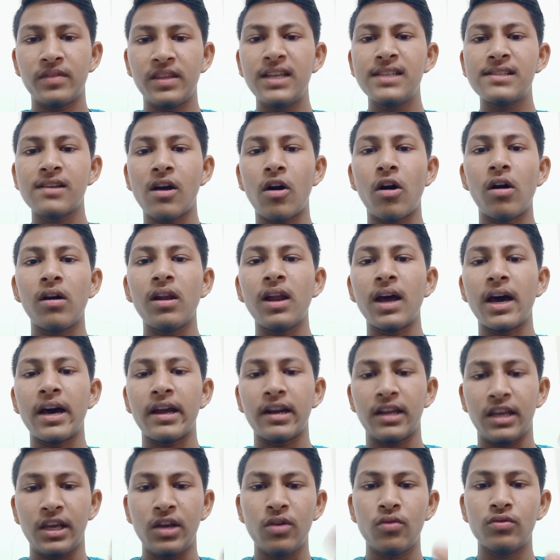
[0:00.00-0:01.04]
These all
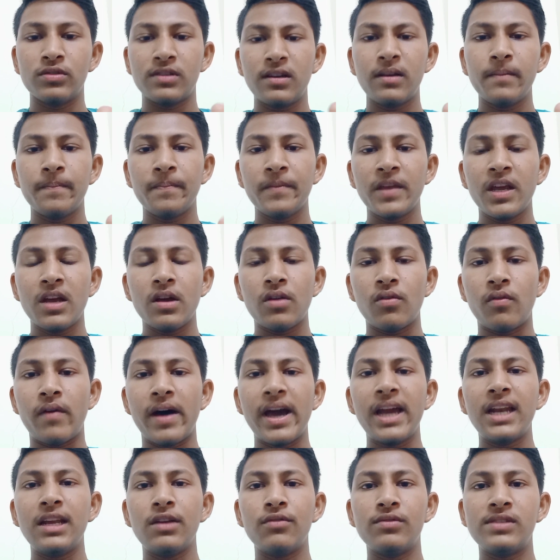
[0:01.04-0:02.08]
are used
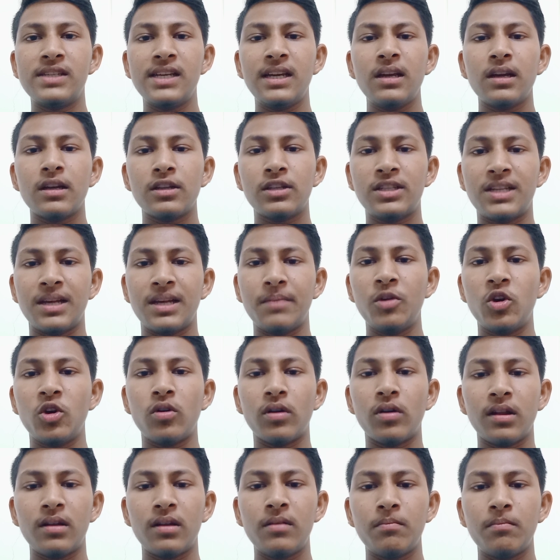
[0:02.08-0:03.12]
while using
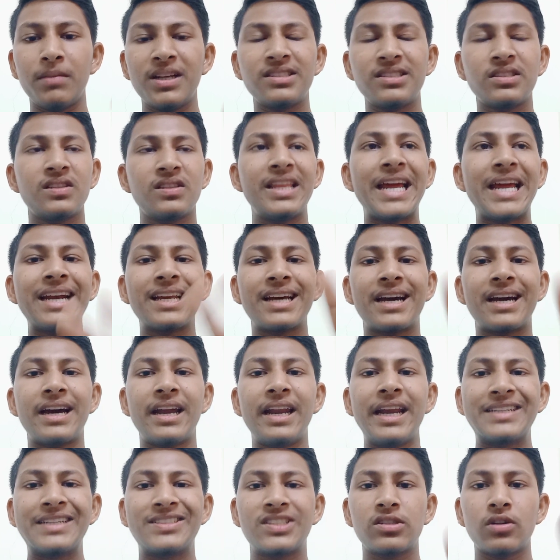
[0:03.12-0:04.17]
semicolon, means that
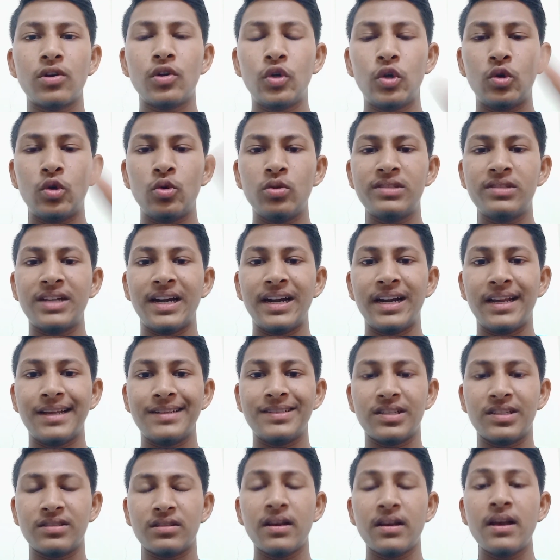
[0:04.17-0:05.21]
connects two
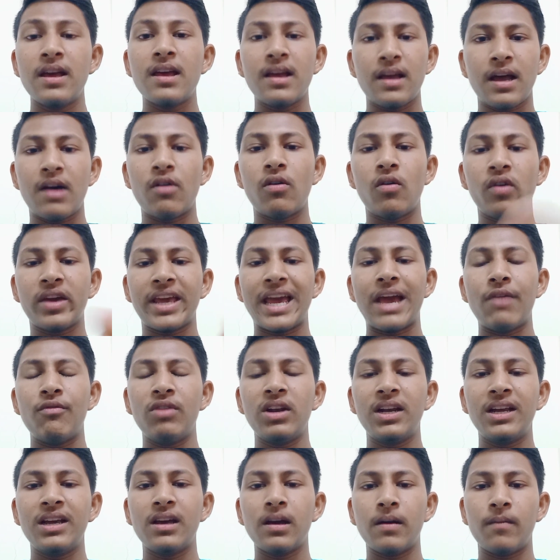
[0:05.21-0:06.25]
sentences. Okay, I
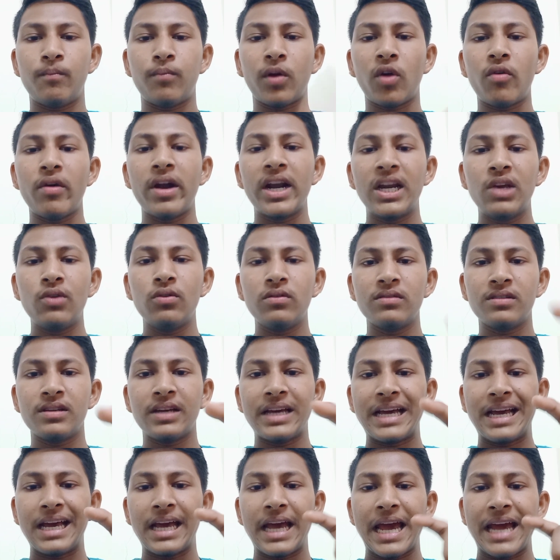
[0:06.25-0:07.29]
will provide you
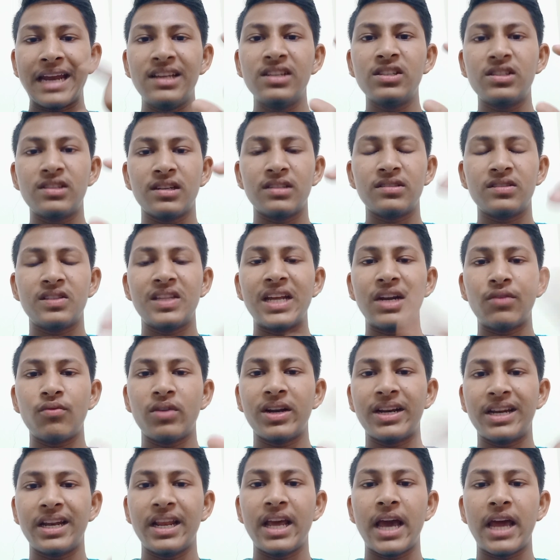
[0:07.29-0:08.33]
an instance that
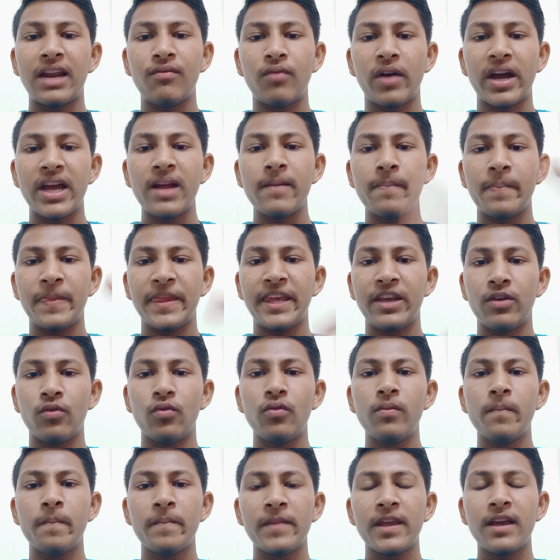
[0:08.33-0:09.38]
will clarify
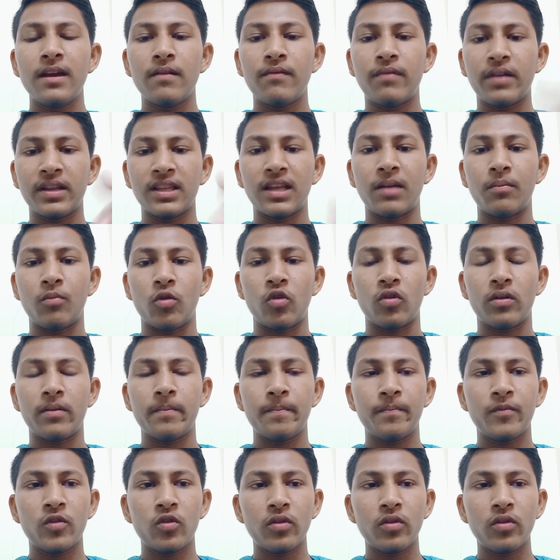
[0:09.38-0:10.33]
you furthermore.